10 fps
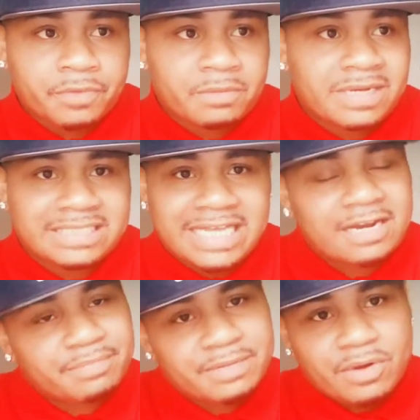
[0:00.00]
Because a lot
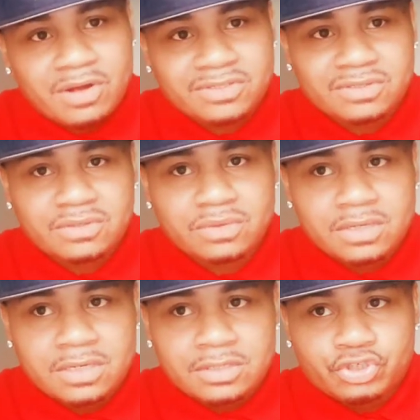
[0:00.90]
of people also
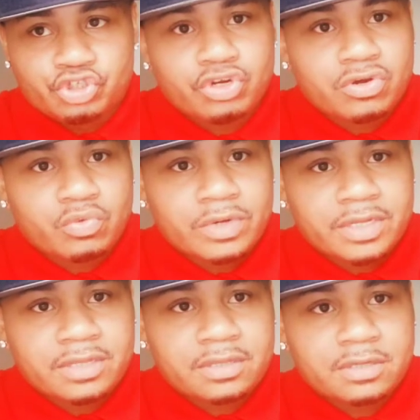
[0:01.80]
struggle
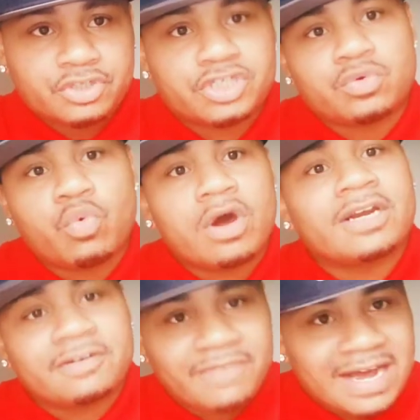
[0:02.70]
with just
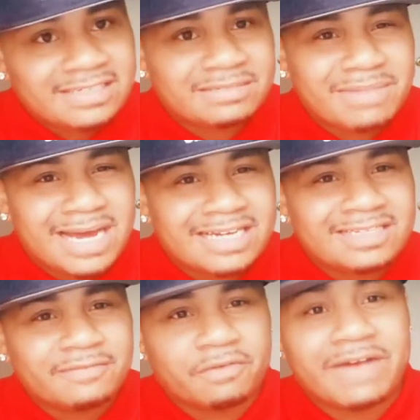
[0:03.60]
wanting to find somebody
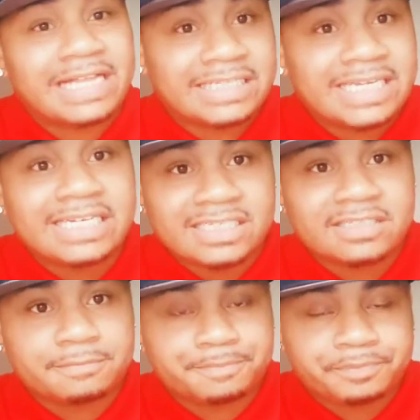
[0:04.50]
for validation.
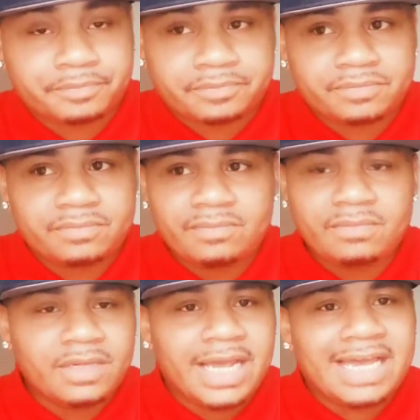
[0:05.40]

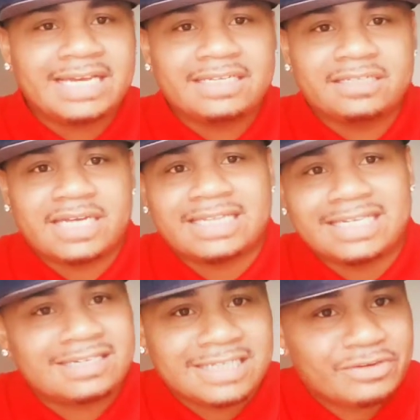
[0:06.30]
And at the
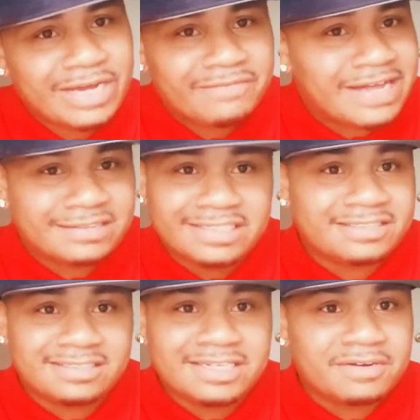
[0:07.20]
end of the day, you got to validate
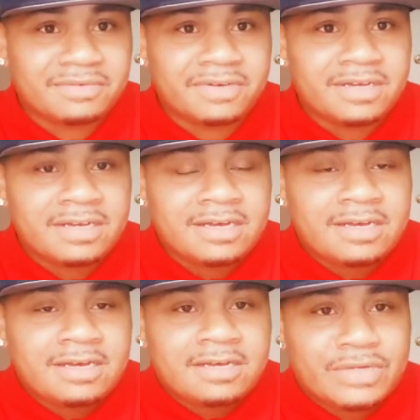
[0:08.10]
yourself.
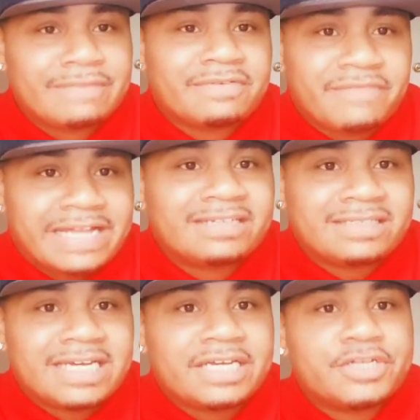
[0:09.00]
You have to
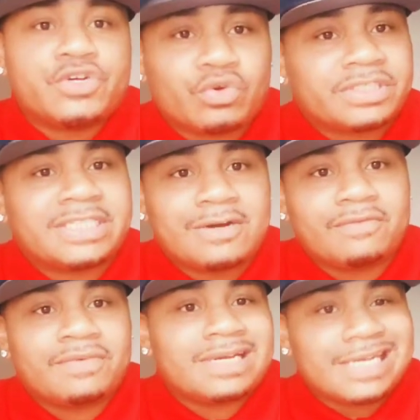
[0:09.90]
validate
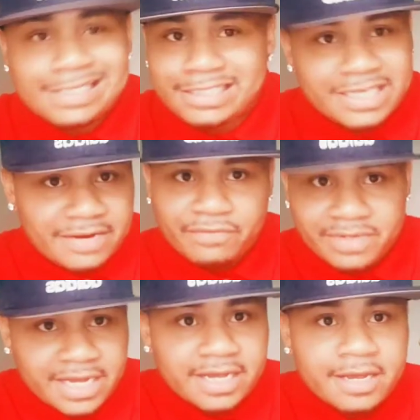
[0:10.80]
yourself each and every
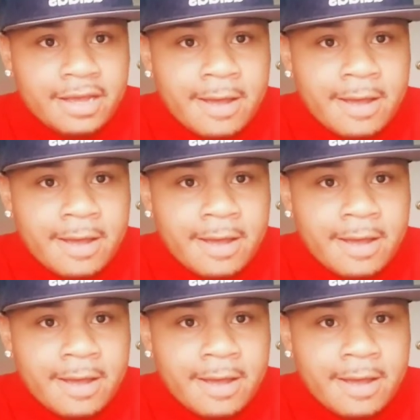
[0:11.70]
day.